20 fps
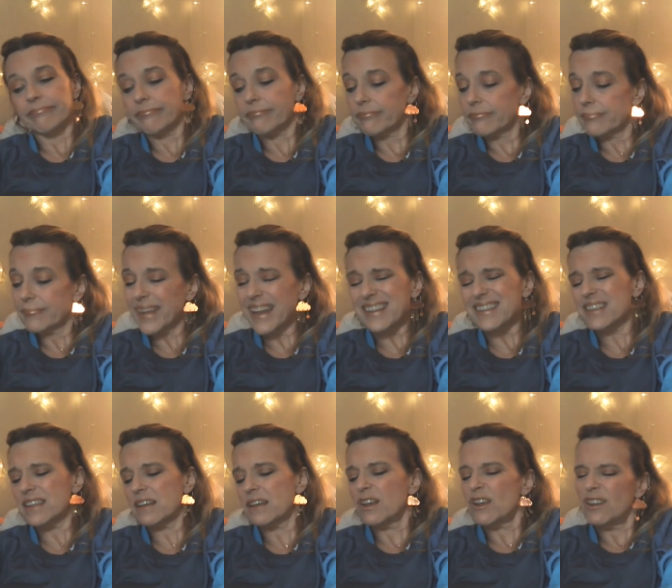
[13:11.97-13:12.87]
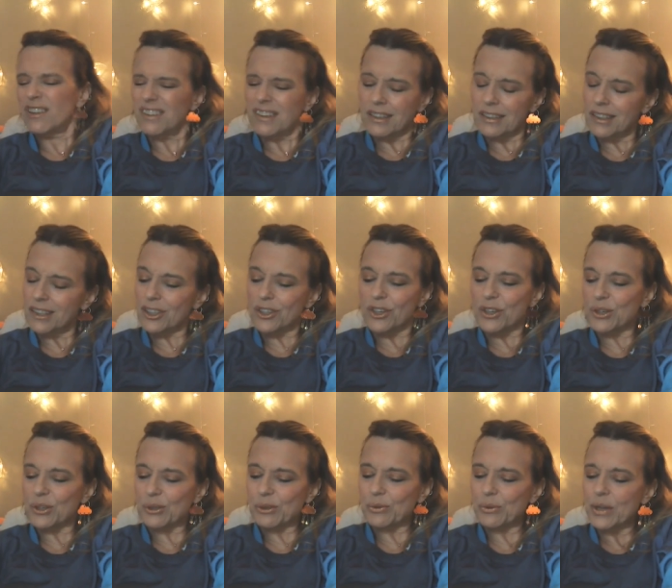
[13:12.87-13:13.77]
it, you
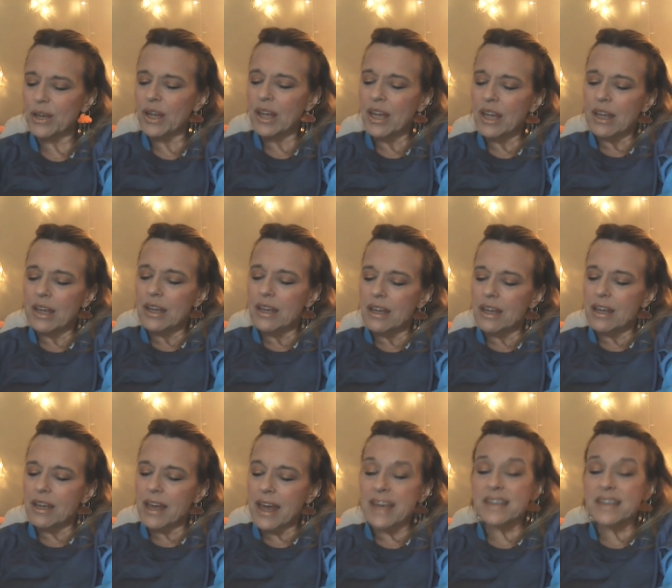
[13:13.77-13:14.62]
know as